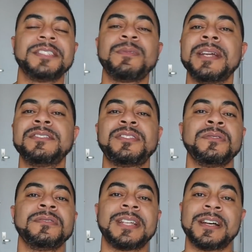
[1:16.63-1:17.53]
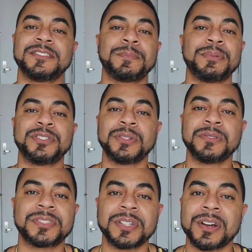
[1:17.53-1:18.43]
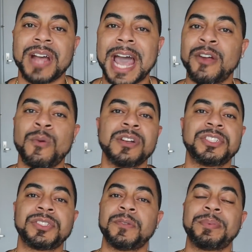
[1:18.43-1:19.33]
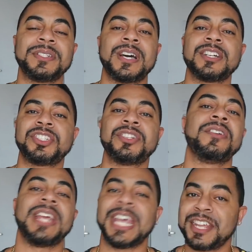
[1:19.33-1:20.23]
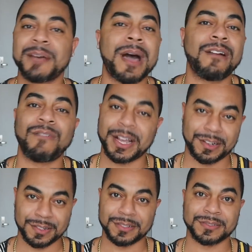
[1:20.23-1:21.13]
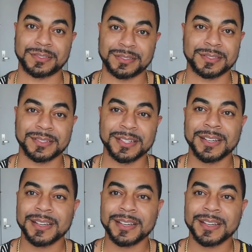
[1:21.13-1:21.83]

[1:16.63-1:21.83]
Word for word: Twin two tells the producer, I don't want your production on any of my records.